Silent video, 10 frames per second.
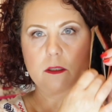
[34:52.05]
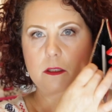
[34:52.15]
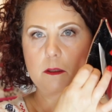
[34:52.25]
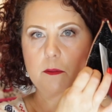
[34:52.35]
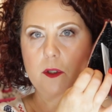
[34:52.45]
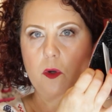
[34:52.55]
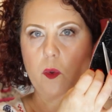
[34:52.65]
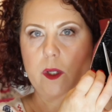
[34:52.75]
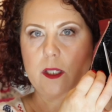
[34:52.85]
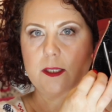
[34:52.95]
You can put
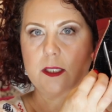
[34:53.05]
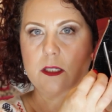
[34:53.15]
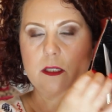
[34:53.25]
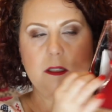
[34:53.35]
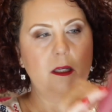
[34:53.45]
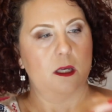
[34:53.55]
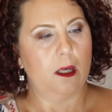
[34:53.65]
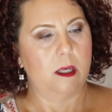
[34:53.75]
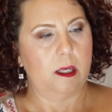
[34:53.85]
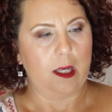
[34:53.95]
coins in
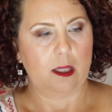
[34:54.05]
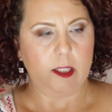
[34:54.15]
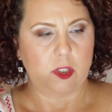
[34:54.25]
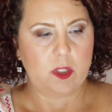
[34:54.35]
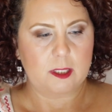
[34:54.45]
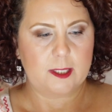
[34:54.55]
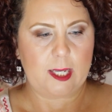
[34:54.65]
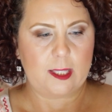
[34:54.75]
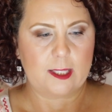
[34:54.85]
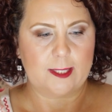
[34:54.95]
and then you could
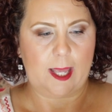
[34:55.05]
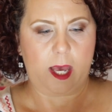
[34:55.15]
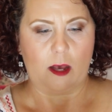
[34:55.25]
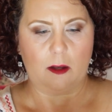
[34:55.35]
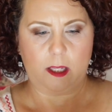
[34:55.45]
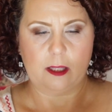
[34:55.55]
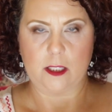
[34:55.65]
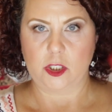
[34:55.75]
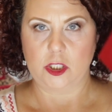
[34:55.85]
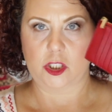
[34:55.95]
take this out and
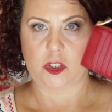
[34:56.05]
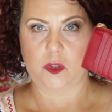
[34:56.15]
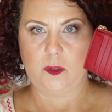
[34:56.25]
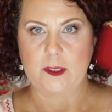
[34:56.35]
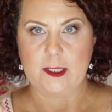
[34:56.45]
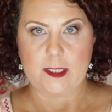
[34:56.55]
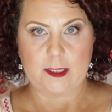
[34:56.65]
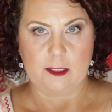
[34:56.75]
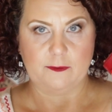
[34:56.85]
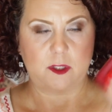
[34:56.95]
then just use this
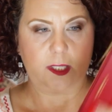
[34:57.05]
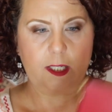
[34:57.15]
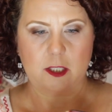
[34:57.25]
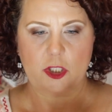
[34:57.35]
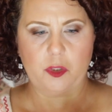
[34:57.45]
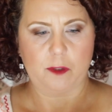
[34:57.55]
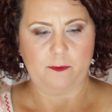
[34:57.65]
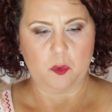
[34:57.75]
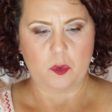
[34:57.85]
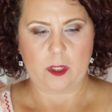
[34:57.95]
if you needed to if
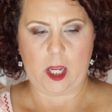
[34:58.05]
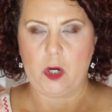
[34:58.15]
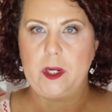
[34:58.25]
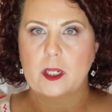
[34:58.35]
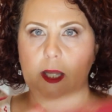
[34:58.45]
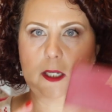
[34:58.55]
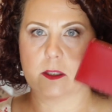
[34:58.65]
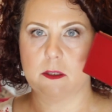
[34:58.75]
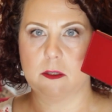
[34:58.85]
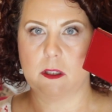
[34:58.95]
you were carrying like a
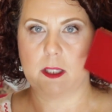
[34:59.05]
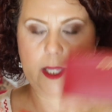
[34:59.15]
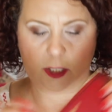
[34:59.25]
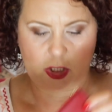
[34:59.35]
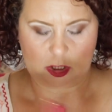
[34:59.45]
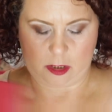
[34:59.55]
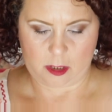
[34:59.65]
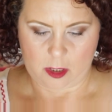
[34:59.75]
little clutch